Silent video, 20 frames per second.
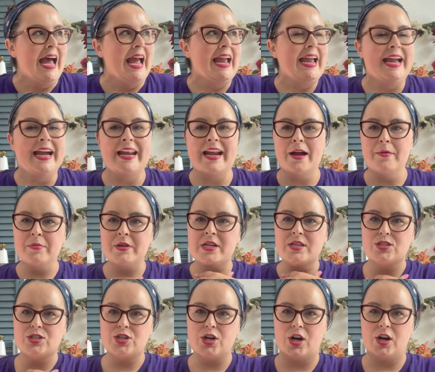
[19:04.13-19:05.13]
and I'm going to
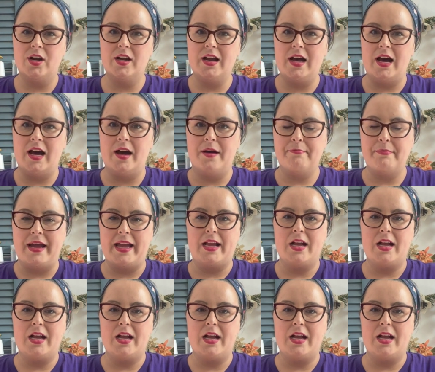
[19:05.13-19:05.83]
start uh, my